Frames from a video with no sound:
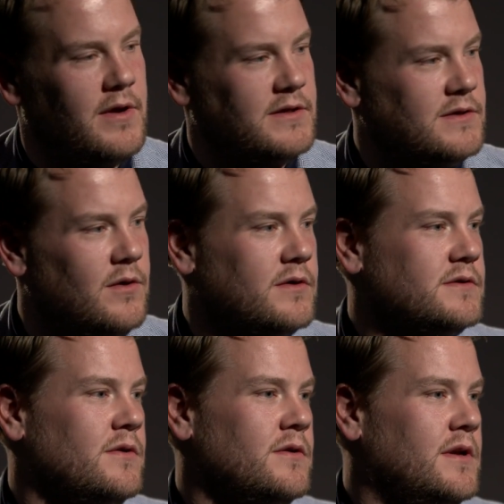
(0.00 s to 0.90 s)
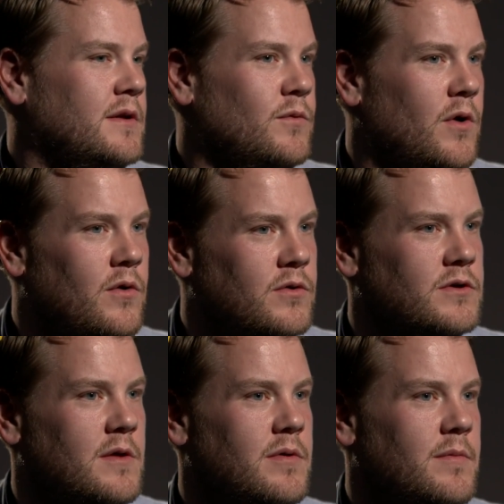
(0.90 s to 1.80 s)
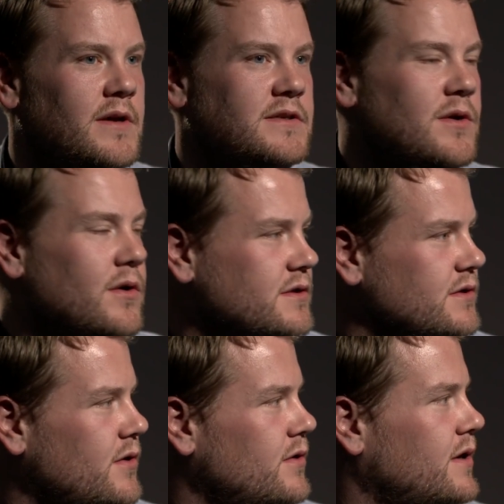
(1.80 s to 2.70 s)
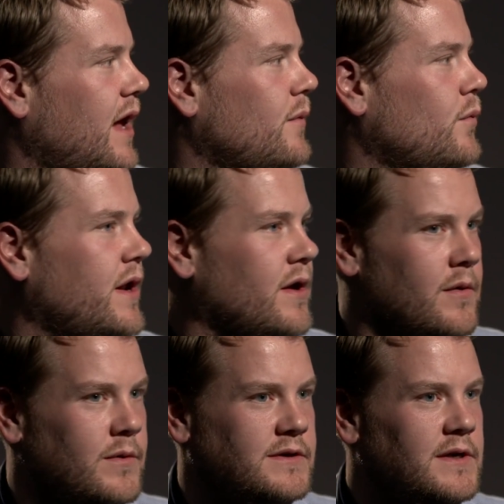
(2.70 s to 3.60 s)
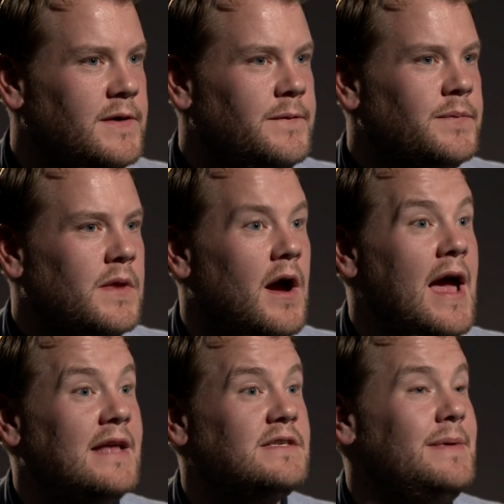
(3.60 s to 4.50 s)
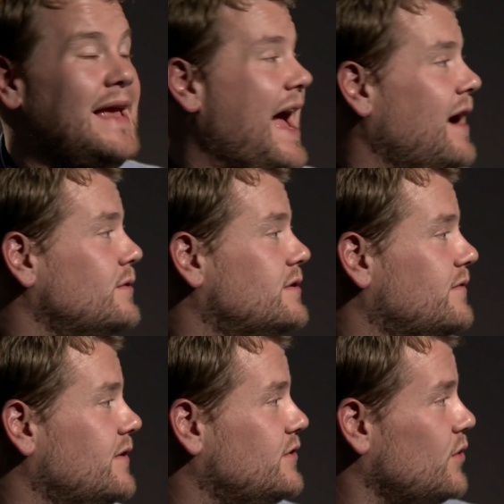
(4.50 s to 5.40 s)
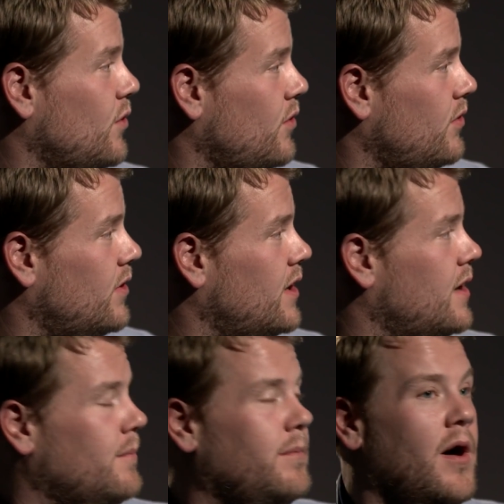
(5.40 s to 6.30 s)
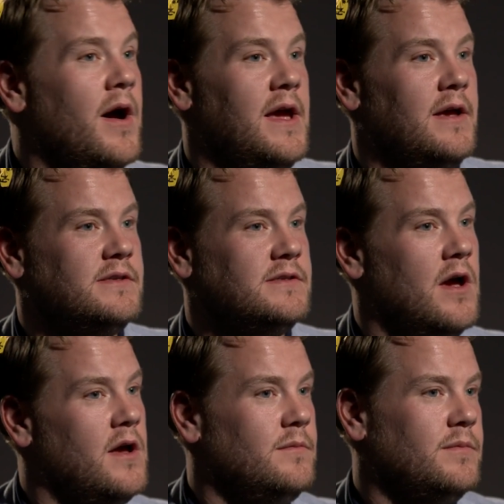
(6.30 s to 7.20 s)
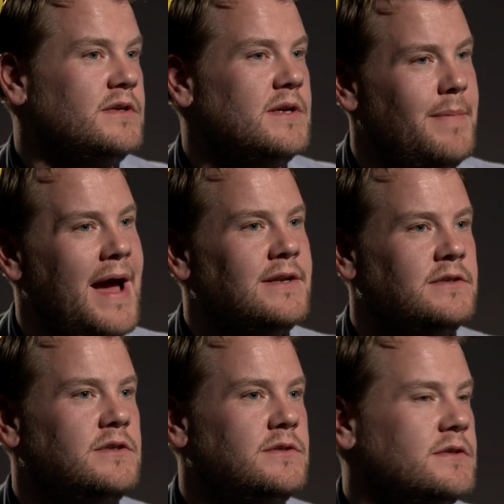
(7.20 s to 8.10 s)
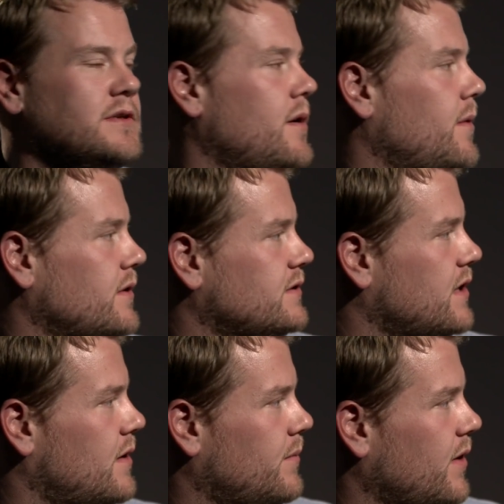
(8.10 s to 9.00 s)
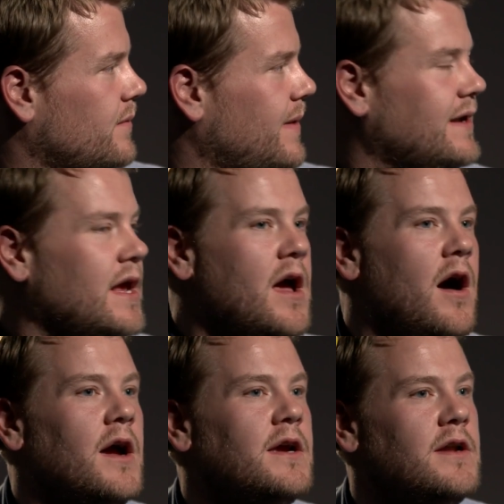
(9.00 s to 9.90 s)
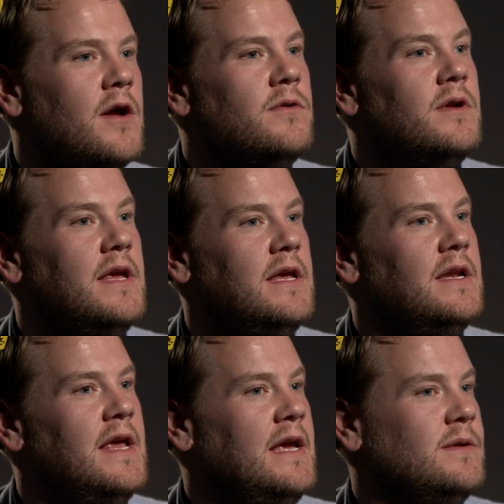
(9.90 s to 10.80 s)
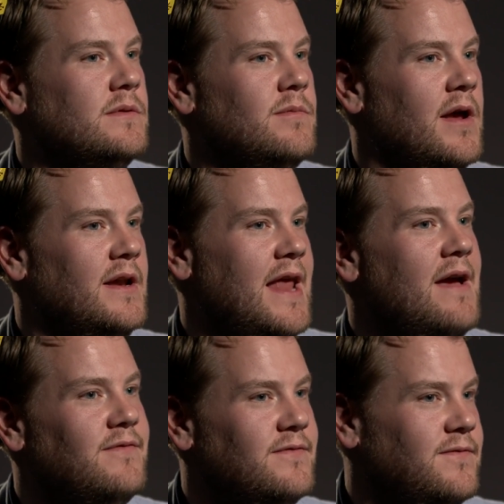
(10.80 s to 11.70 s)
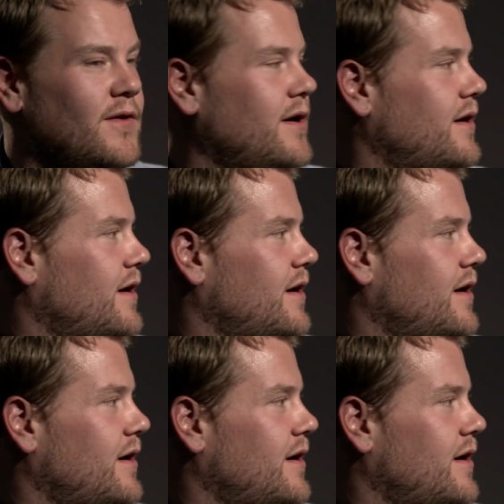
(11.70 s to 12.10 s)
my socks on, in what order I put my socks on, and when I had to be out of the door by a certain, because a band used to start on a certain part of the band, I could only lead with my left foot